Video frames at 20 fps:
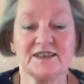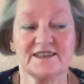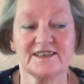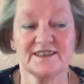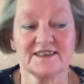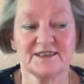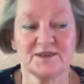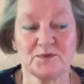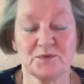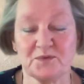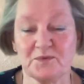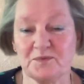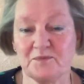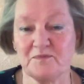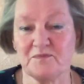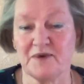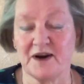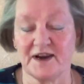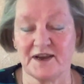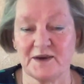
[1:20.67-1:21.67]

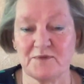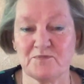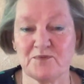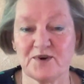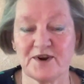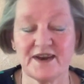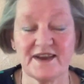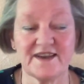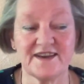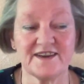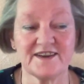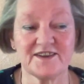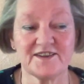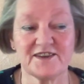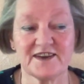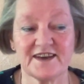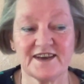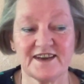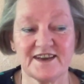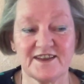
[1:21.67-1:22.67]
by a prayer,
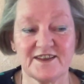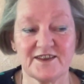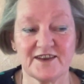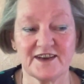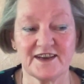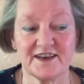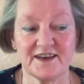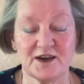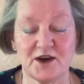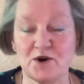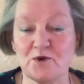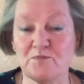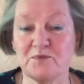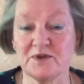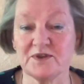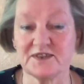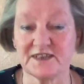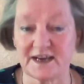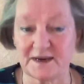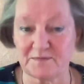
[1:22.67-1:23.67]
they
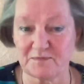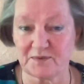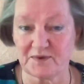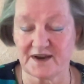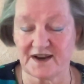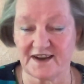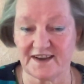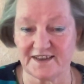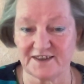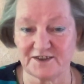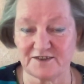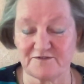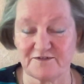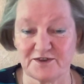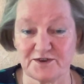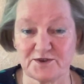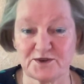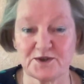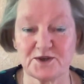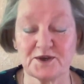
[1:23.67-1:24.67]
opened up kind of
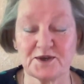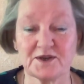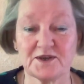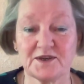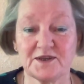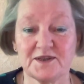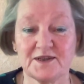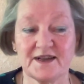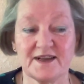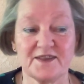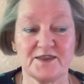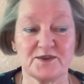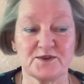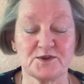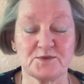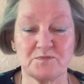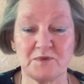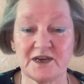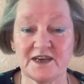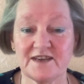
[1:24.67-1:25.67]
the circle and the
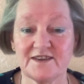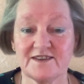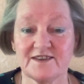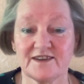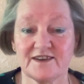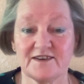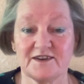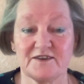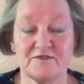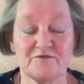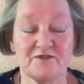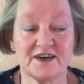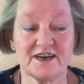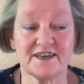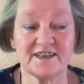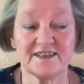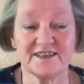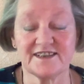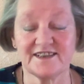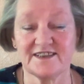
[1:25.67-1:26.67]
space and
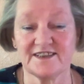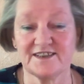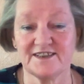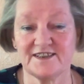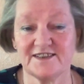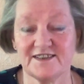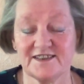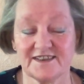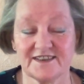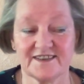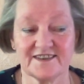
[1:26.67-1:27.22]
invited